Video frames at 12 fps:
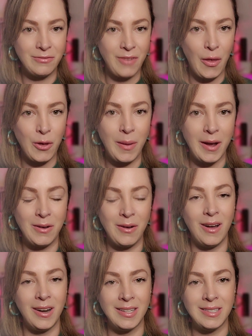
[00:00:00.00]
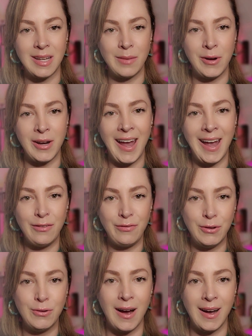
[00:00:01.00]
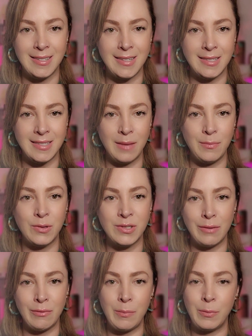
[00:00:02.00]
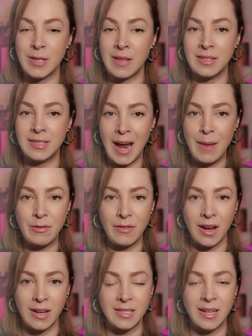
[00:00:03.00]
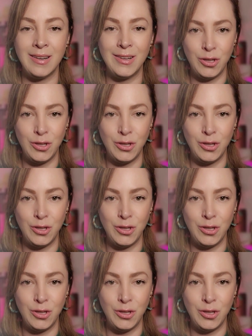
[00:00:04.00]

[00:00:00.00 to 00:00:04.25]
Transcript: followed by your audience summary and a few content samples that represent the type of content